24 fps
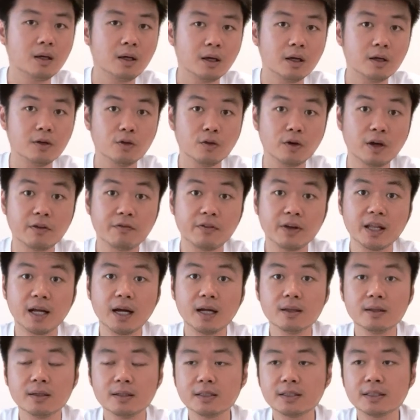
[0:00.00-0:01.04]
and you have an
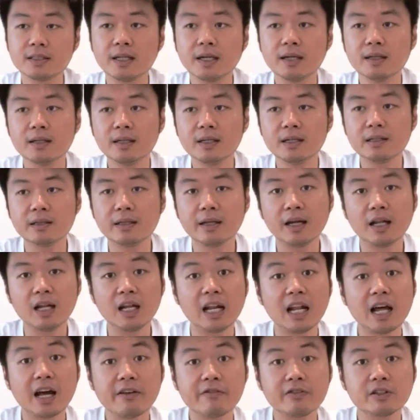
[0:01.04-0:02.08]
understanding
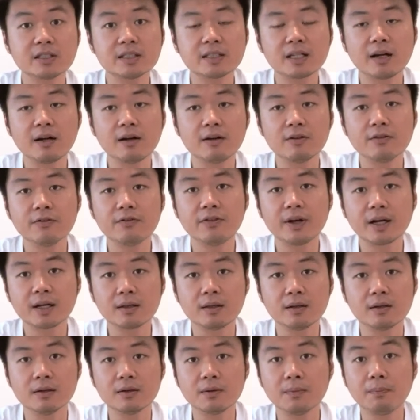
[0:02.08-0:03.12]
that lifestyle
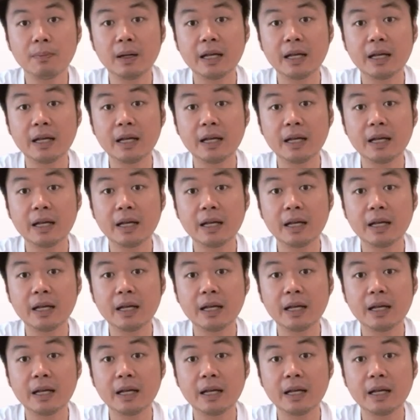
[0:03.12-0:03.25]
factor